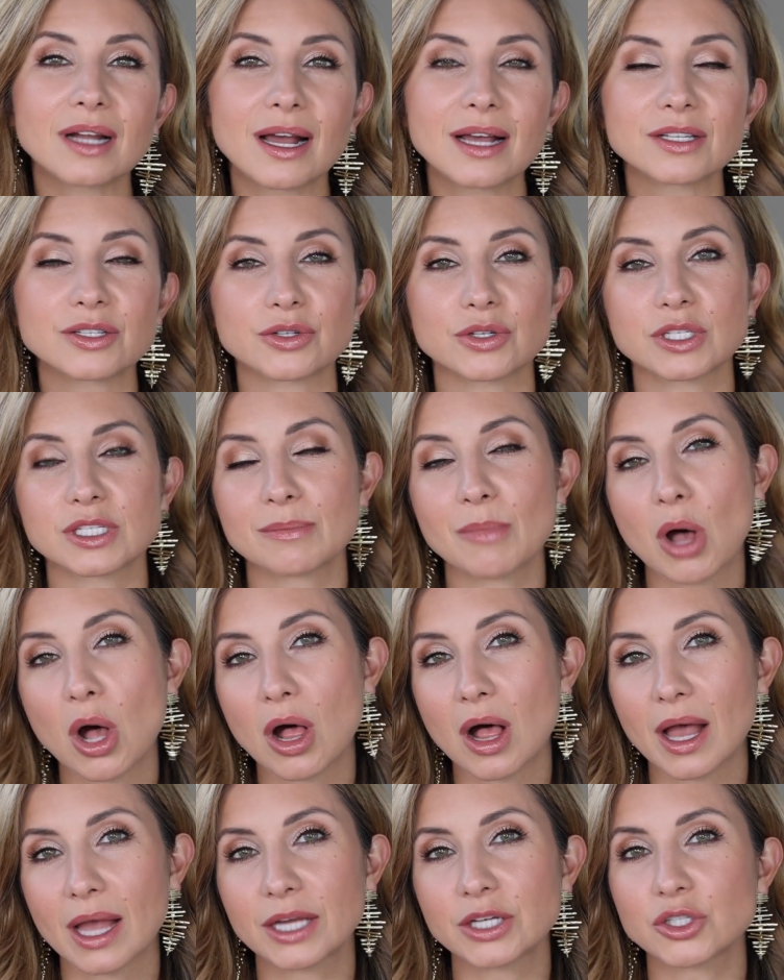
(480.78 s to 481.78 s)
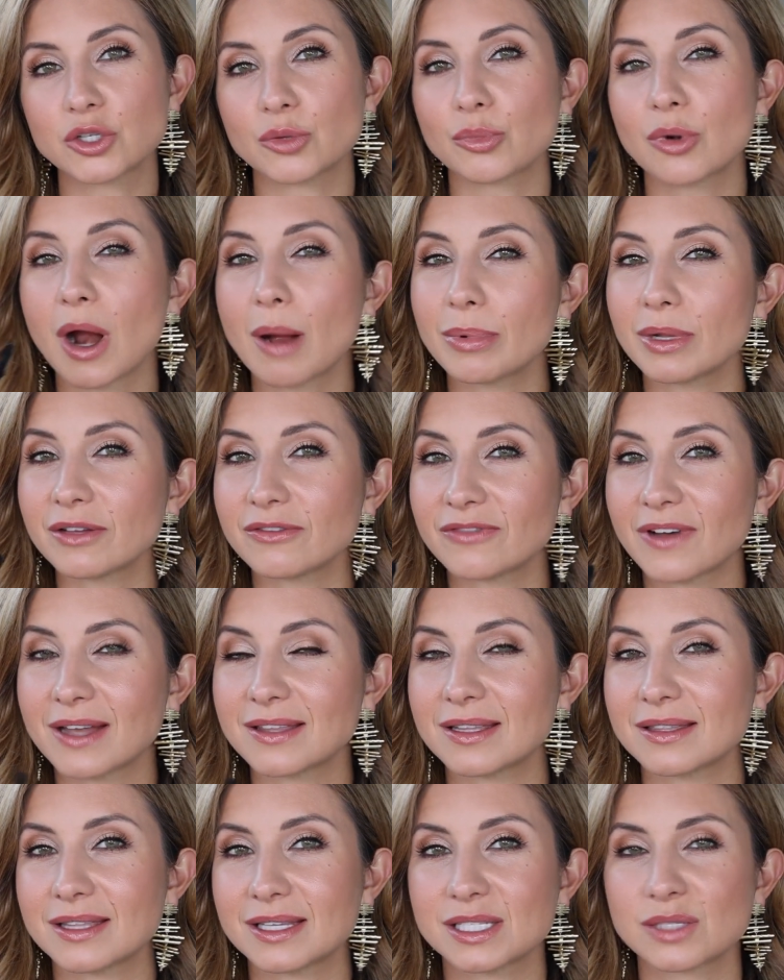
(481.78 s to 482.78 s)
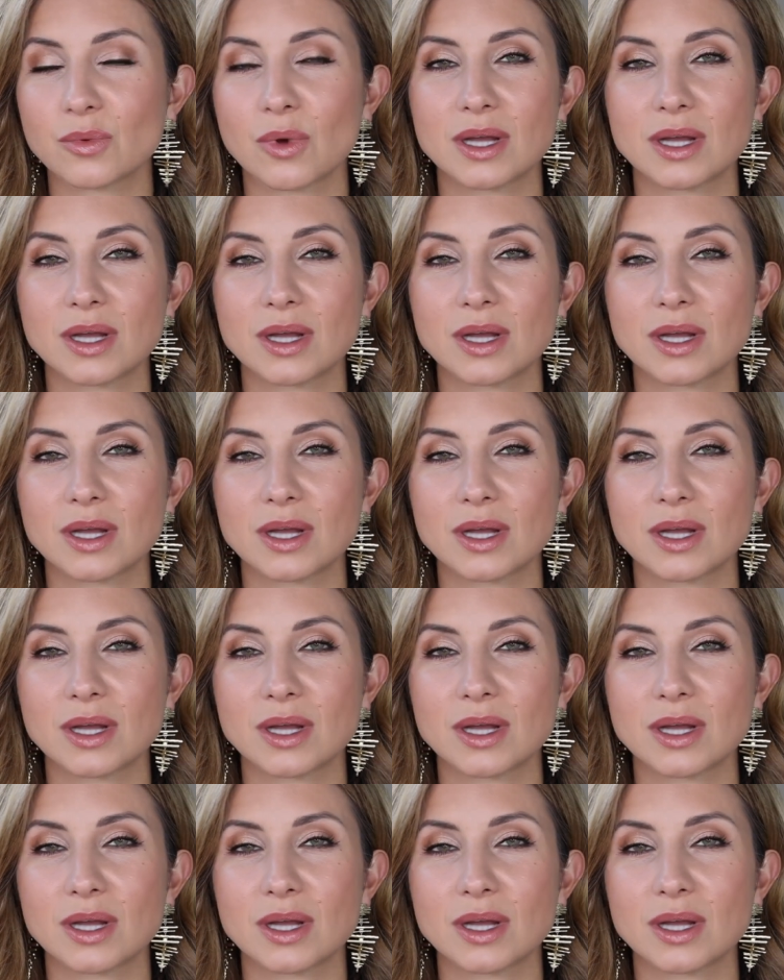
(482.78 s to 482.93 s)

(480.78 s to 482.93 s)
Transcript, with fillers: eyes or small eyes, you'll probably find that this